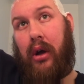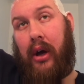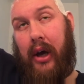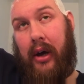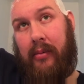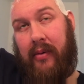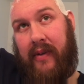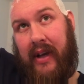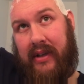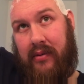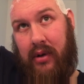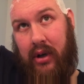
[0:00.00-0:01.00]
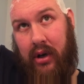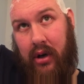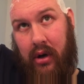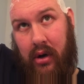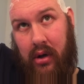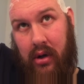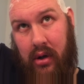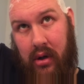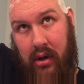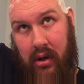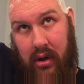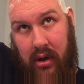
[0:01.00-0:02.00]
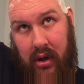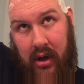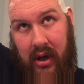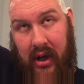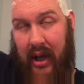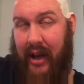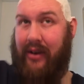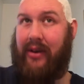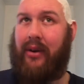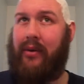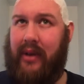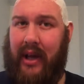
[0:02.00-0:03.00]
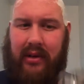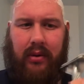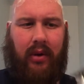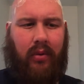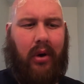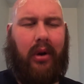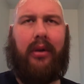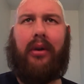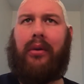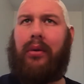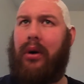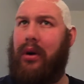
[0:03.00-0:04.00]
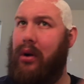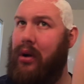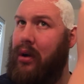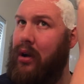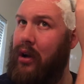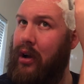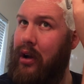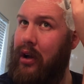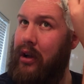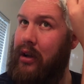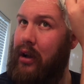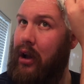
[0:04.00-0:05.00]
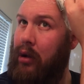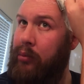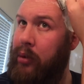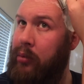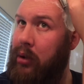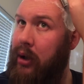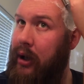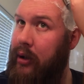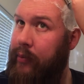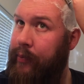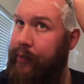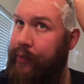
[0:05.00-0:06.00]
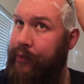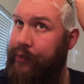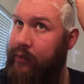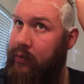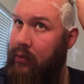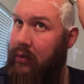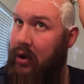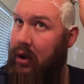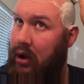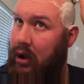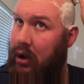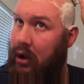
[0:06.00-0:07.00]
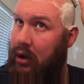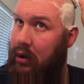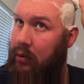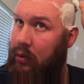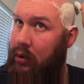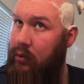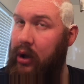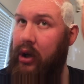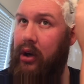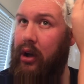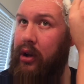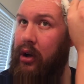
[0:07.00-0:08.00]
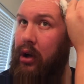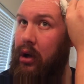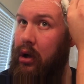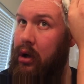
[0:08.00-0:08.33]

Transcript: Um, if that's what you're into and that's what you want to do, help people out one way or another.